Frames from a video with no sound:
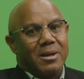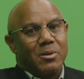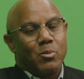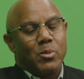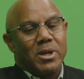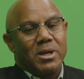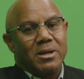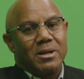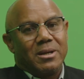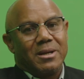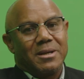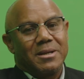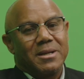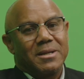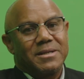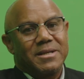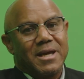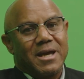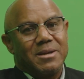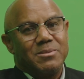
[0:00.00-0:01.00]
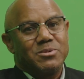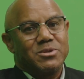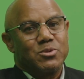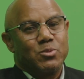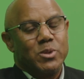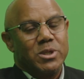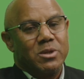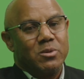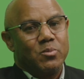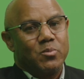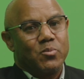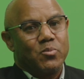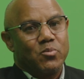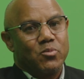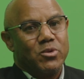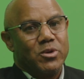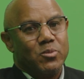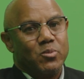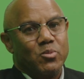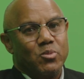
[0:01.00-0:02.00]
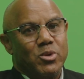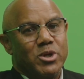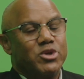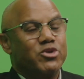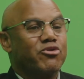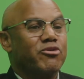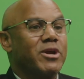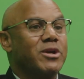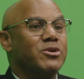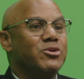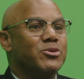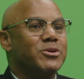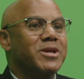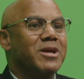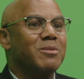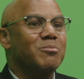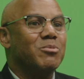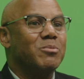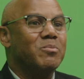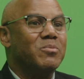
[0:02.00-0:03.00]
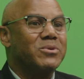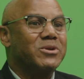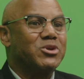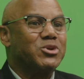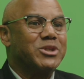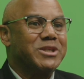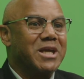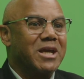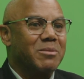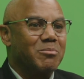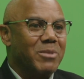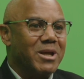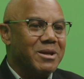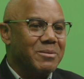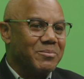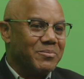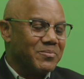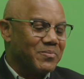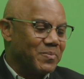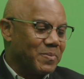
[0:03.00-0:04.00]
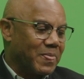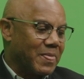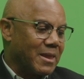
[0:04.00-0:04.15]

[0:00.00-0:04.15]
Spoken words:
Well, a lot of times we train to take blame